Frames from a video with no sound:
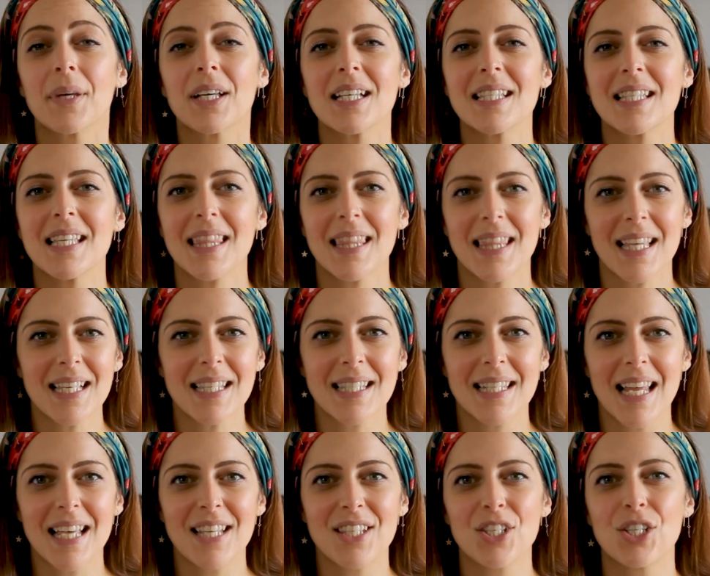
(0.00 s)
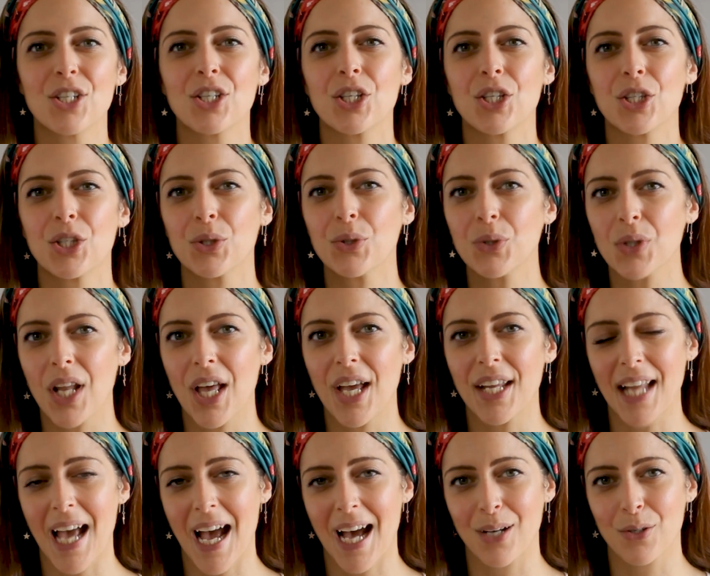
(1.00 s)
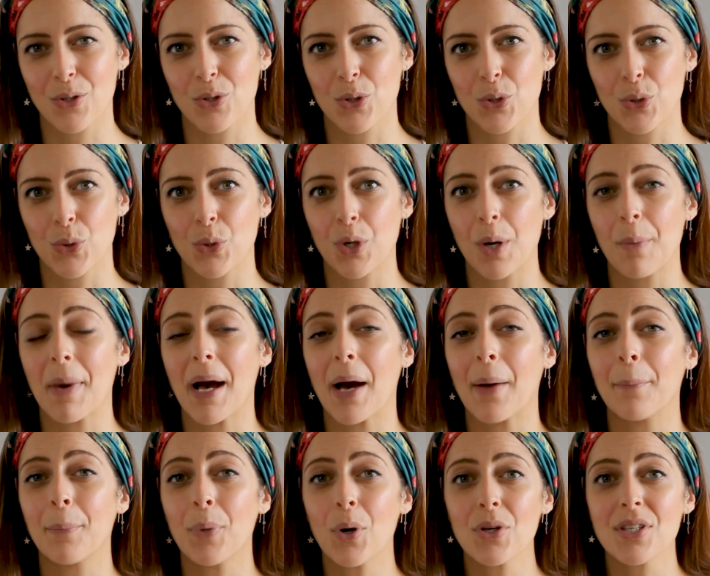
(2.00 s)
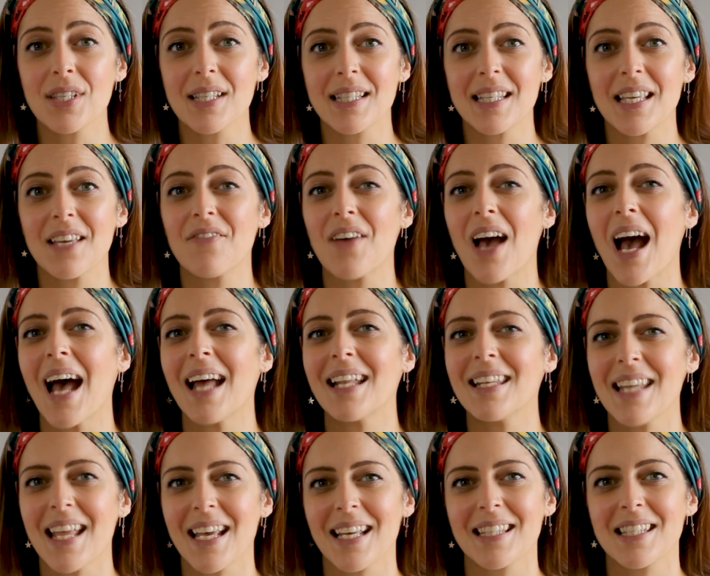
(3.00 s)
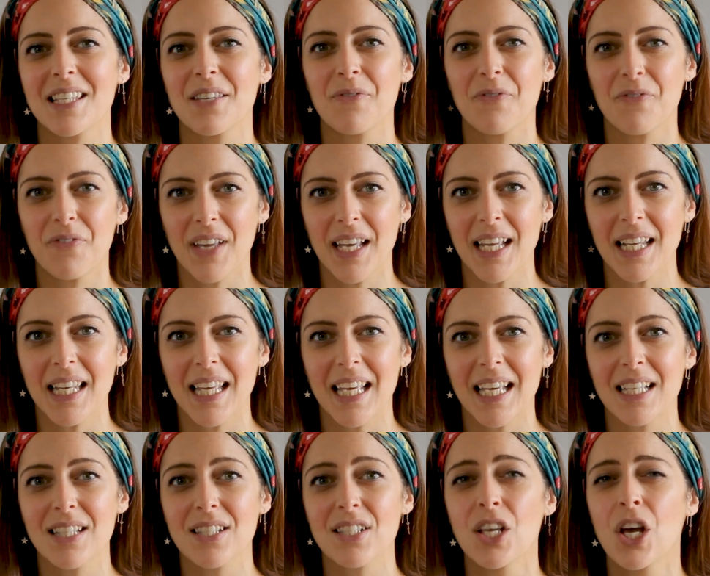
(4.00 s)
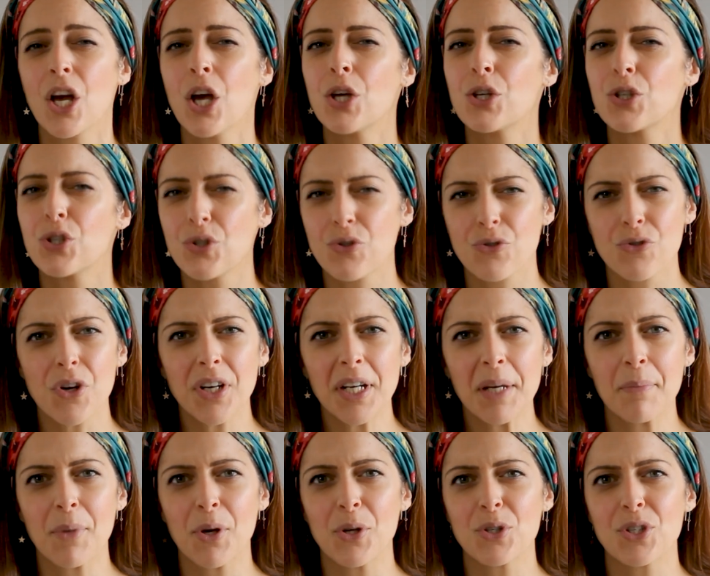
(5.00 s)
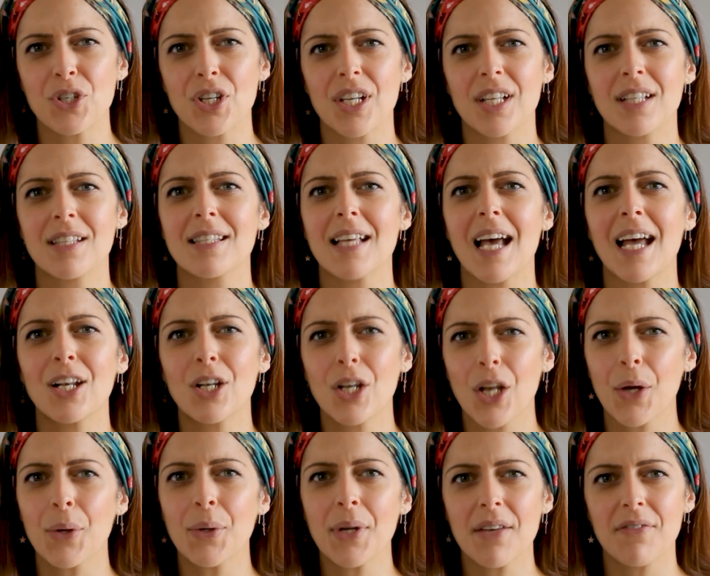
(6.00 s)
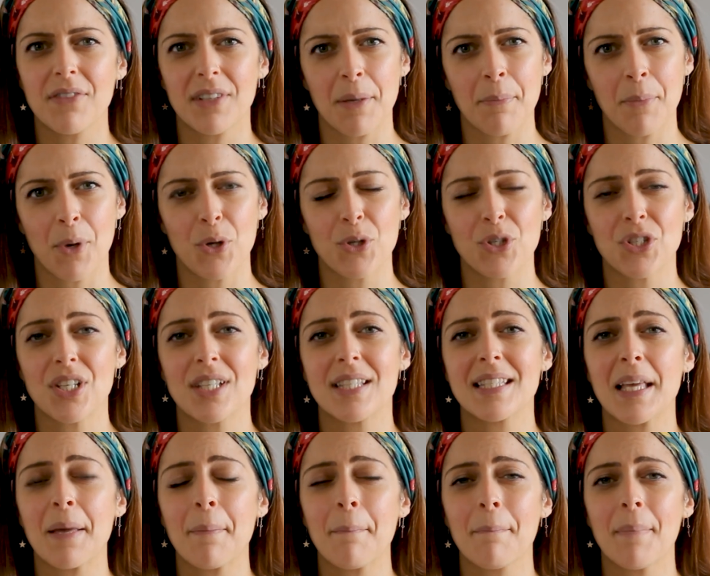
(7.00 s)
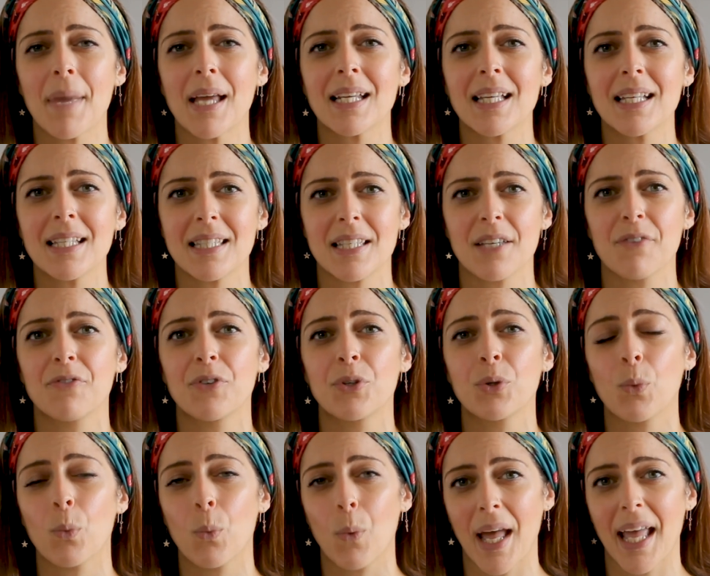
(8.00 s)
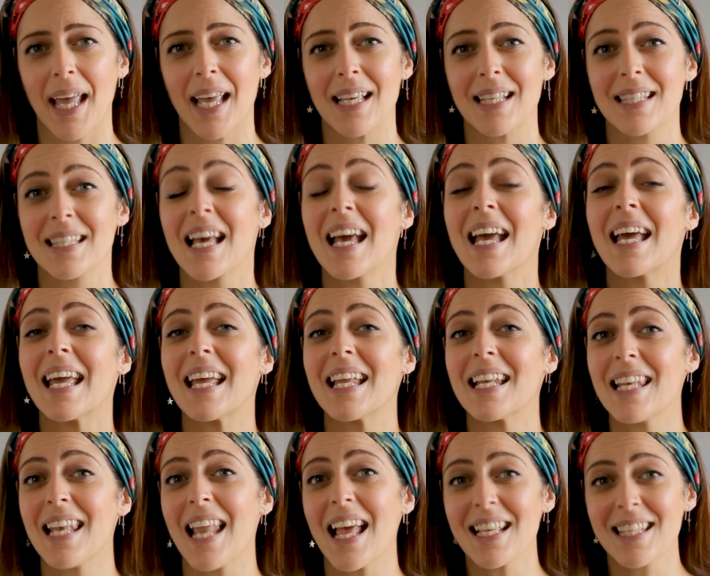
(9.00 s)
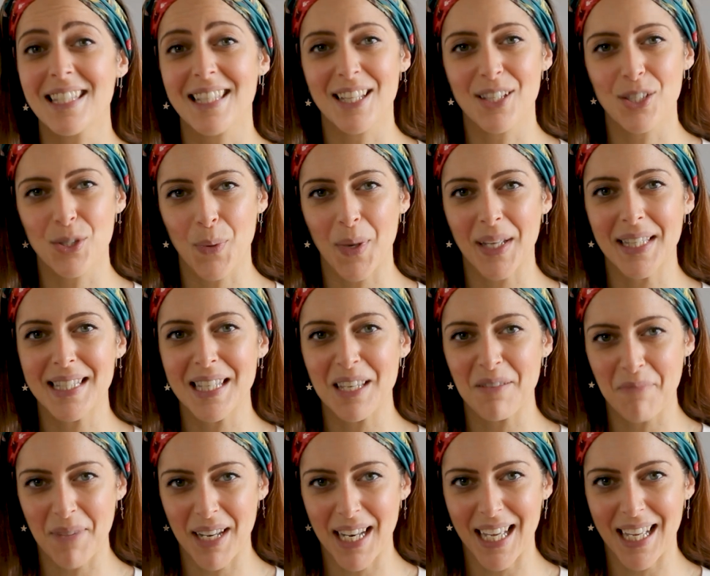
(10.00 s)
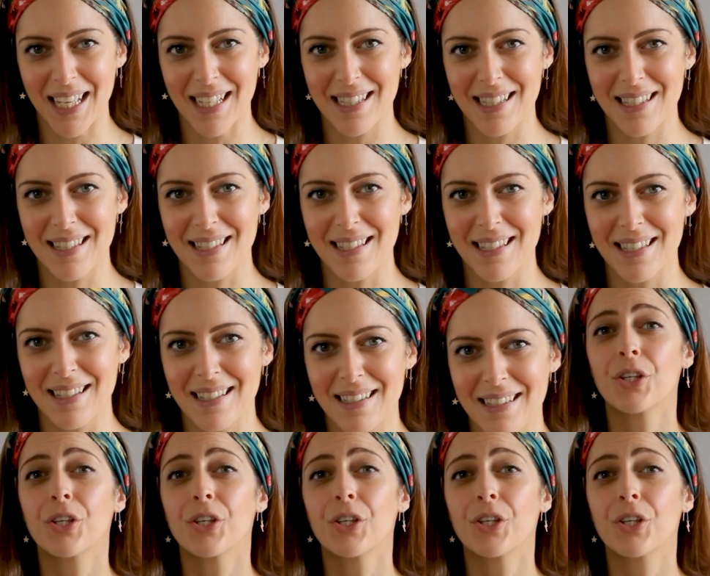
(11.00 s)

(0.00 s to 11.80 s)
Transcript: Because in this lesson, you'll learn how to talk about positive and negative feelings, strong emotions, and low-level emotions in many different ways in less than 20 minutes.